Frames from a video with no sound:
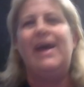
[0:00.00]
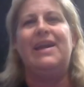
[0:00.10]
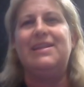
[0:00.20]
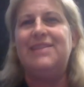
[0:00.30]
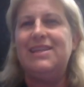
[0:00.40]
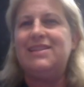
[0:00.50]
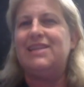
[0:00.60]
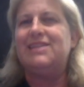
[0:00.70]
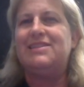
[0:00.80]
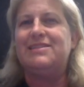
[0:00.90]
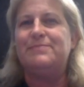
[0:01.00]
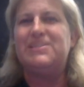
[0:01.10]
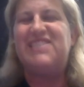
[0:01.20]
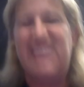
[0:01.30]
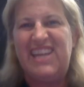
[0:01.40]
and I think that it's a
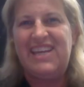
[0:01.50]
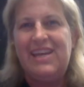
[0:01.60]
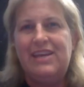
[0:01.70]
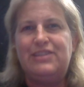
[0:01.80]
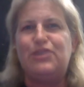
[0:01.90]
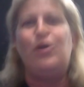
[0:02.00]
mistake to